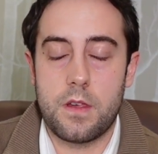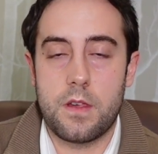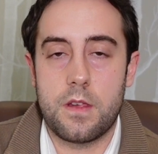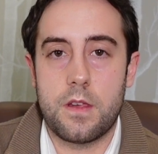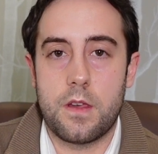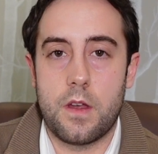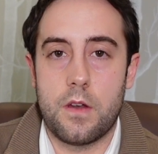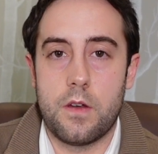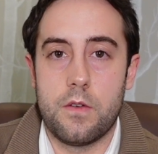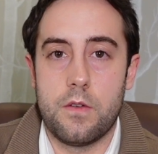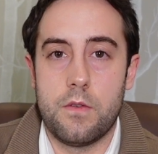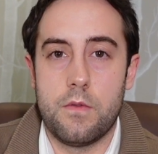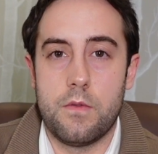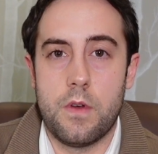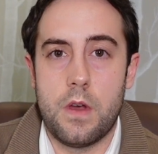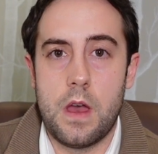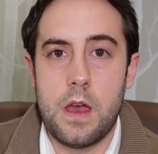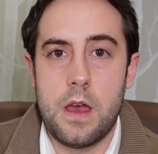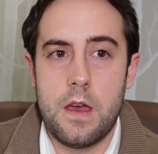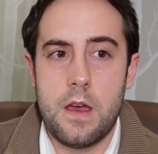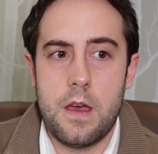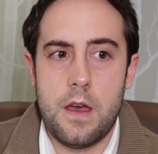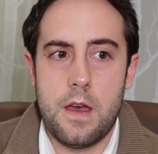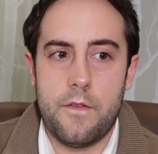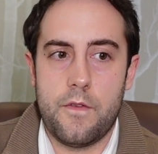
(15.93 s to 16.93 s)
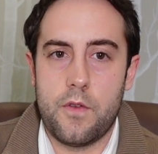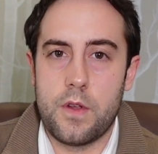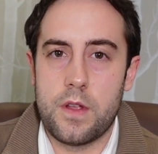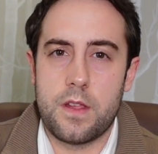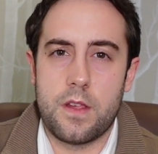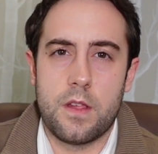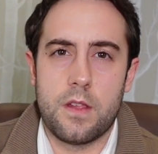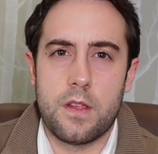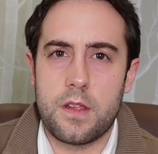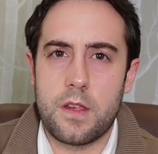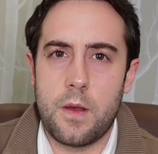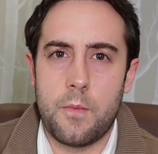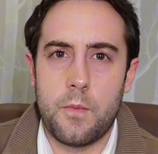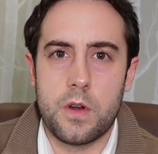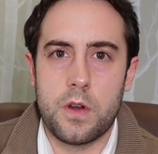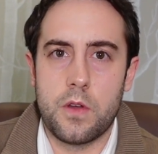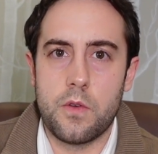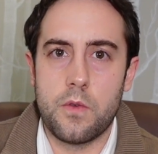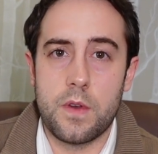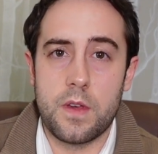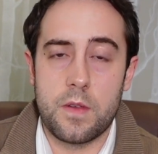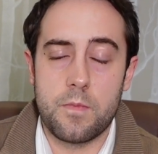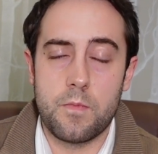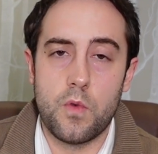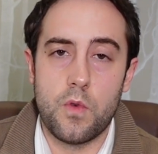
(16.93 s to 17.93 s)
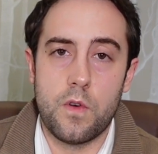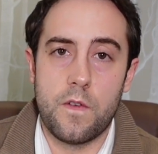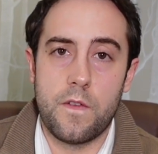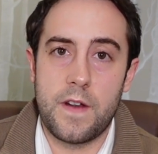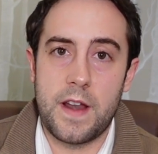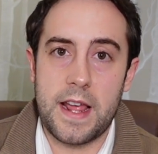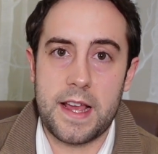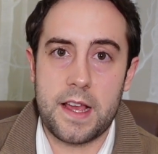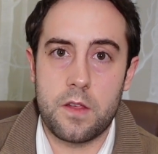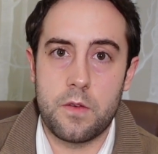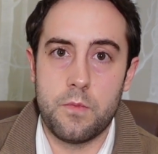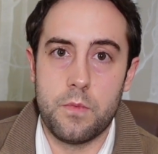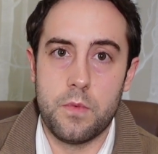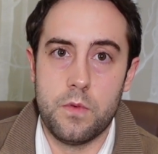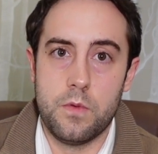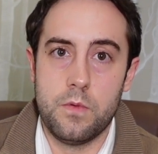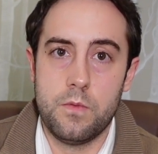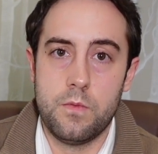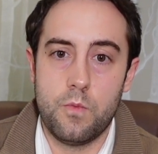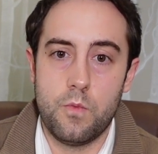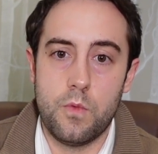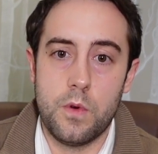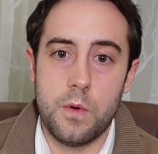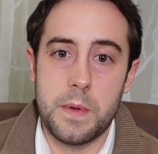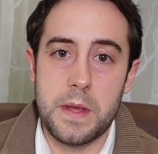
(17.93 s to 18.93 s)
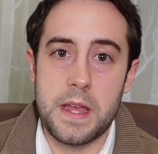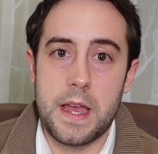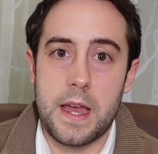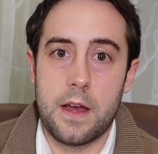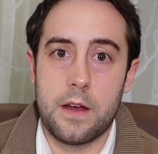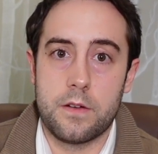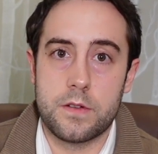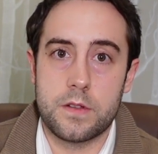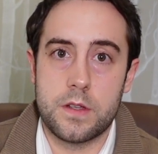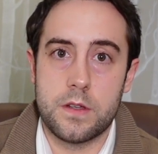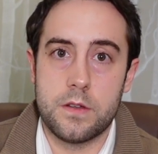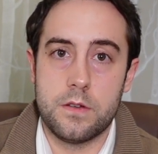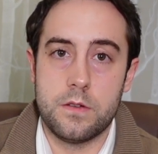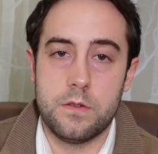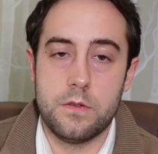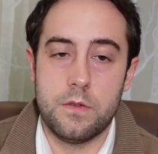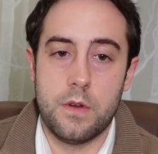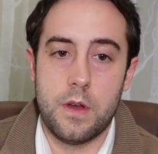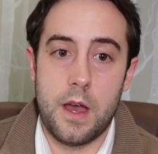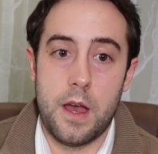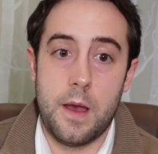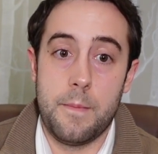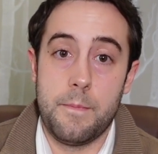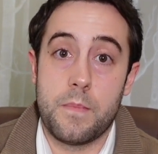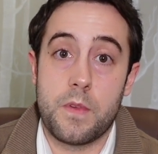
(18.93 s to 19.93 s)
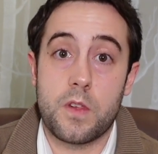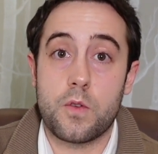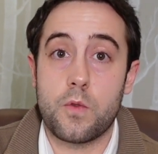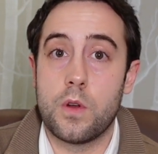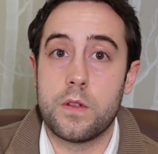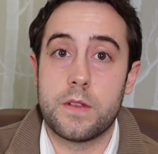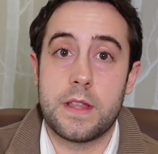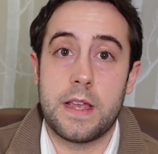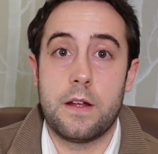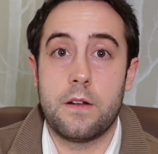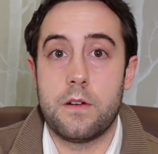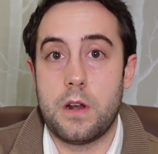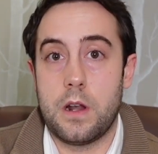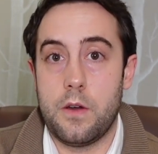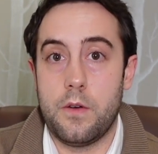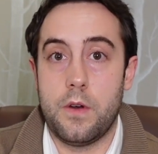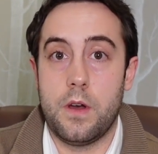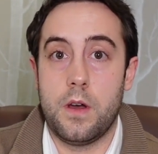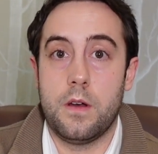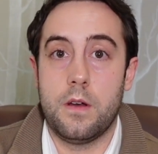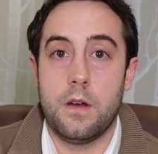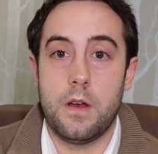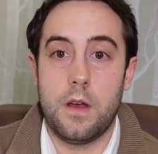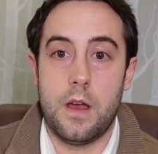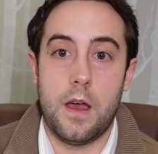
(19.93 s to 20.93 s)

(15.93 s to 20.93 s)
So, for instance, someone who is more flexible will be able to squat down lower,